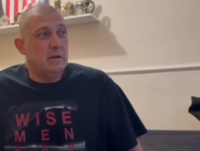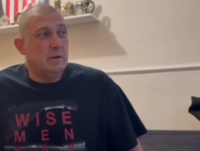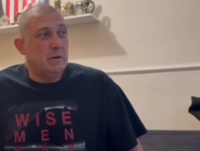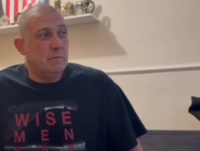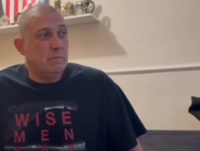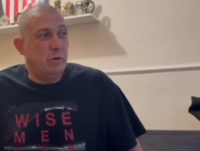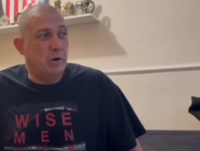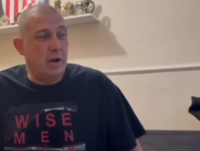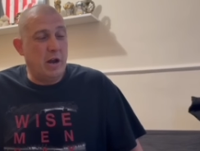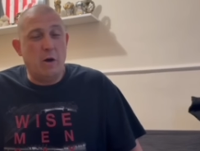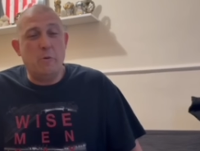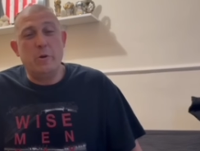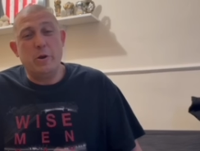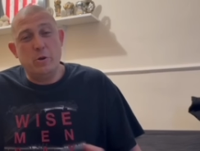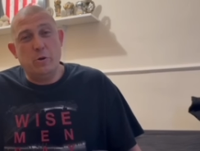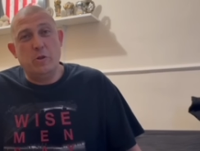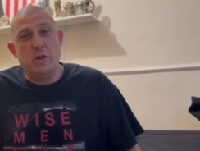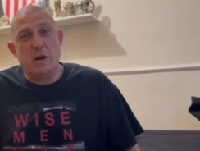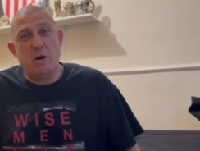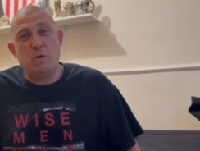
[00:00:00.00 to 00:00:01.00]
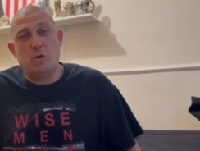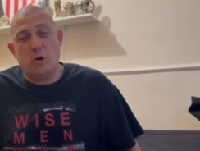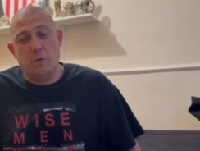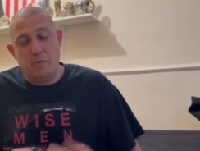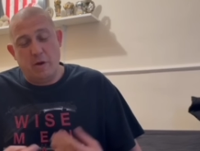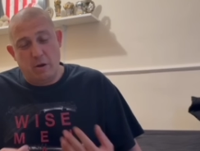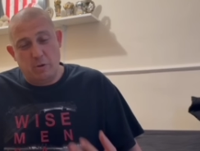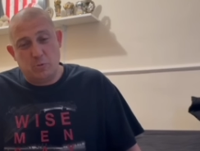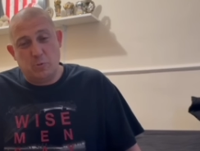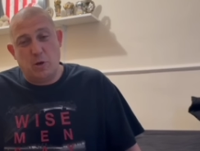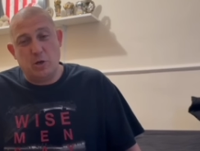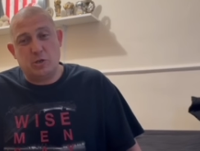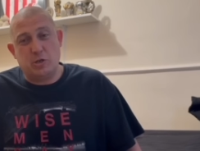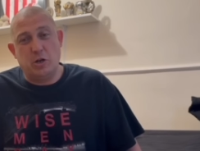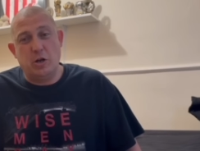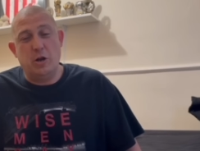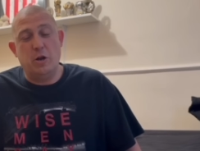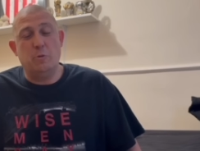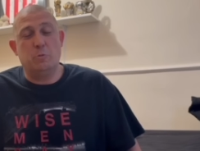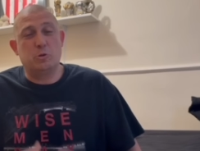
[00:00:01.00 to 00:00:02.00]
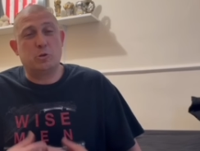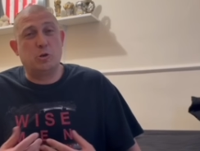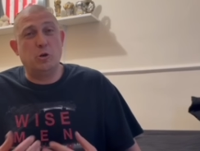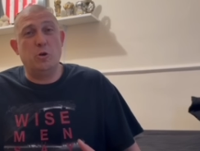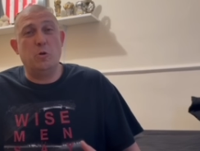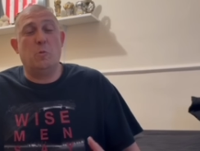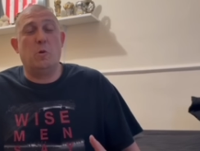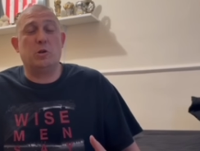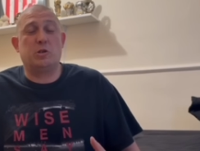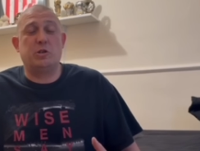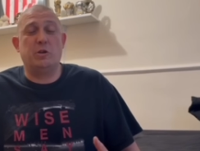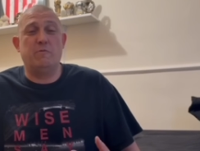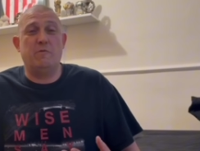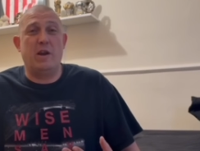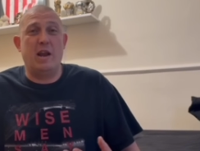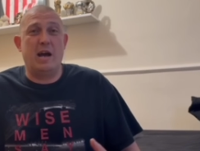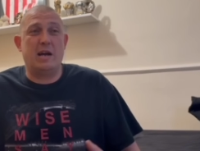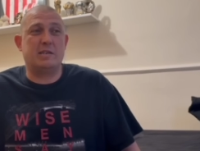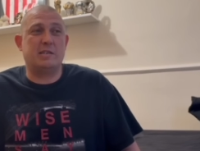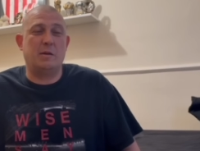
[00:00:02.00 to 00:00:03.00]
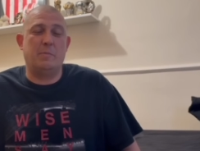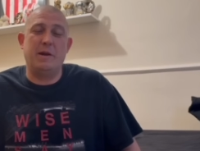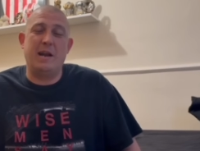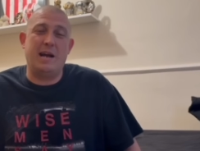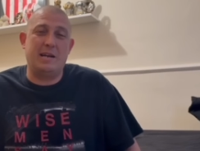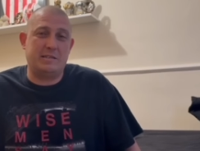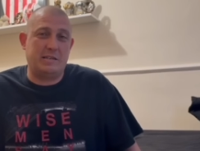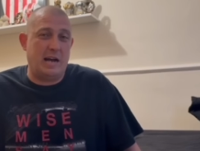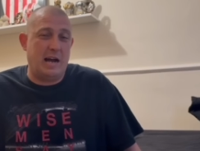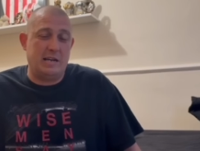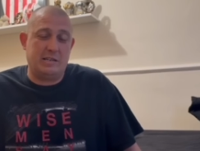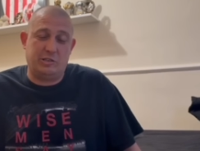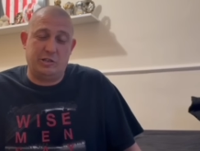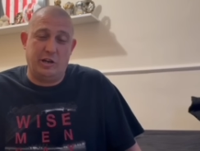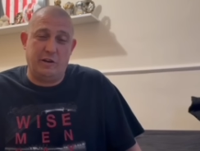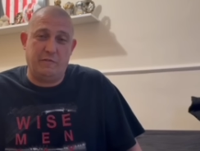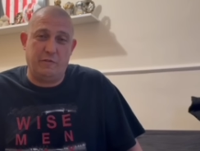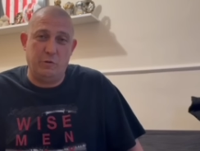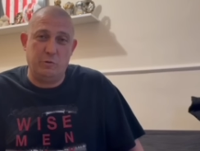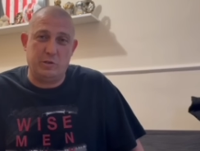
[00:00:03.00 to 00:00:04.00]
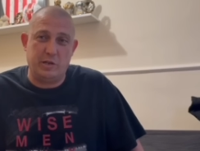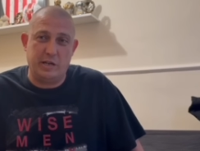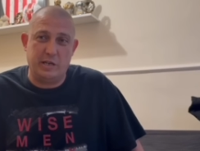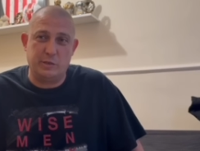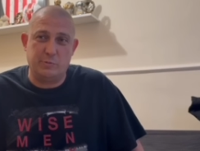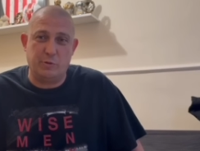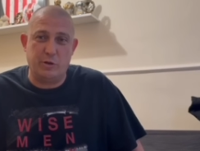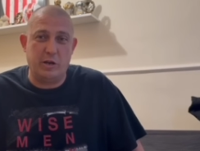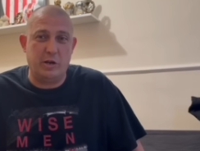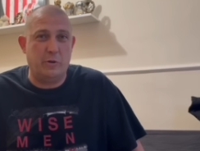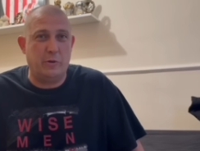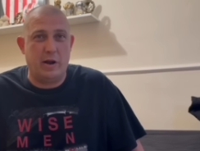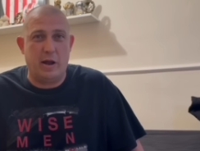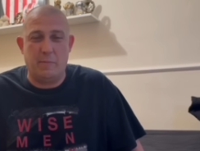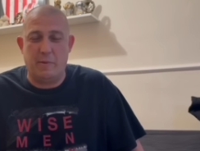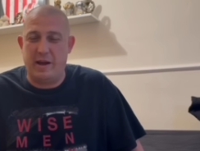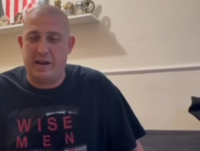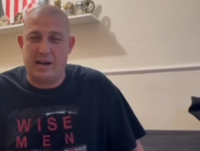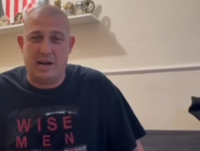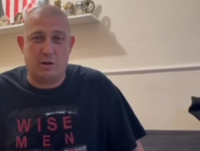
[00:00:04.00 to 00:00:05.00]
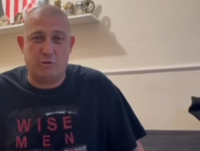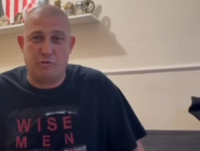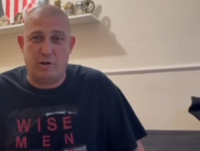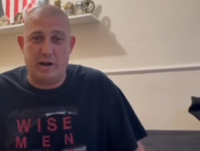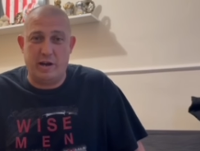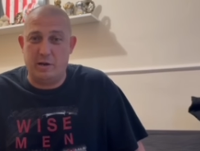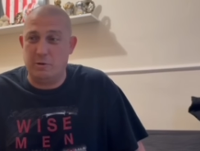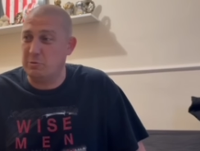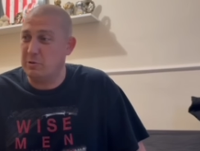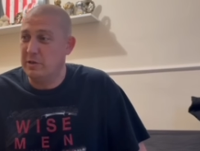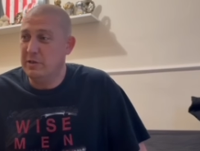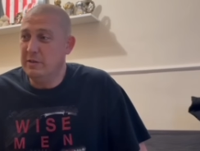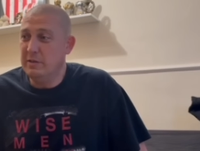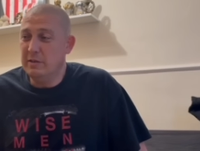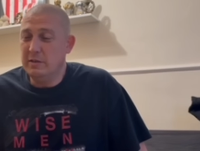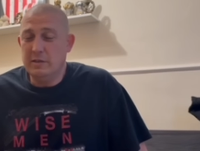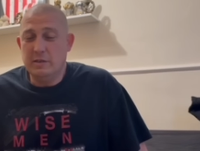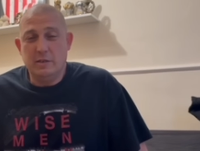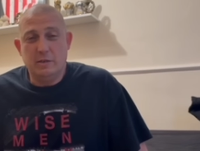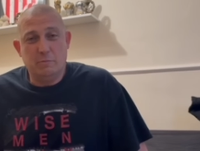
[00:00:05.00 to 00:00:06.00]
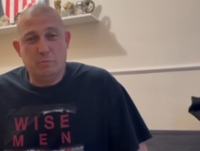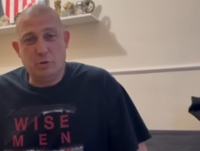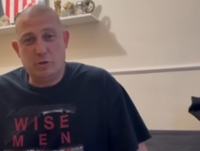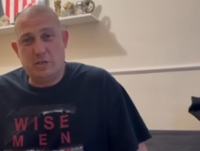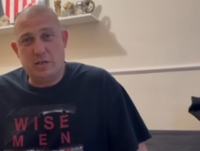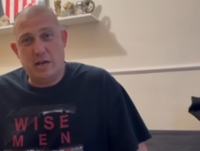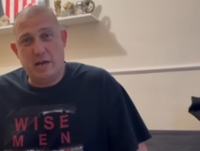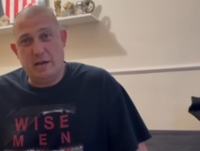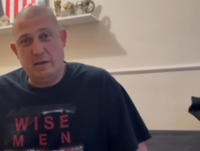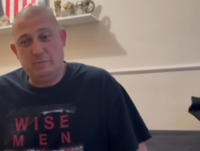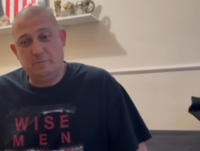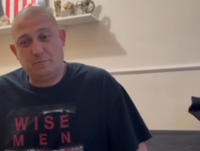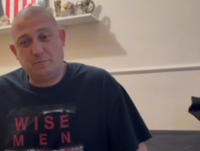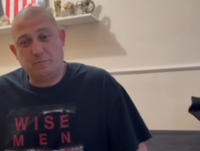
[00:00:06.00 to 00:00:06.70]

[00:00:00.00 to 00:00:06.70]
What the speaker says: But now we know the outcome. I was watching it, and it was good to watch it relaxed. I mean, I shed a few tears, but you know what I'm like, I cried out. But it